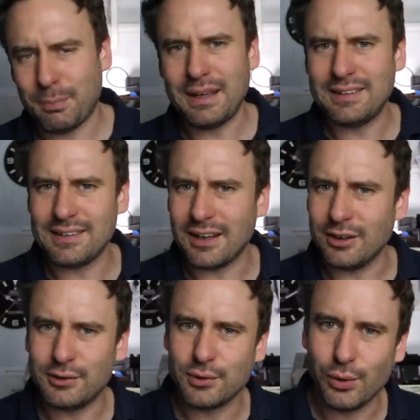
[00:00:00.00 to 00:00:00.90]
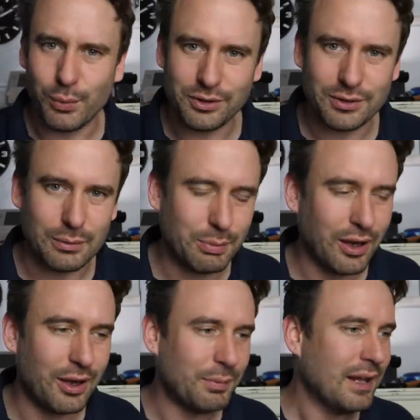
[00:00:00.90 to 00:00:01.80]
Pieces that I saw were
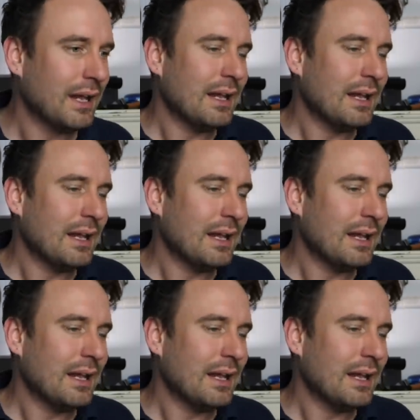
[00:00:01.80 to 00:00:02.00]
superb.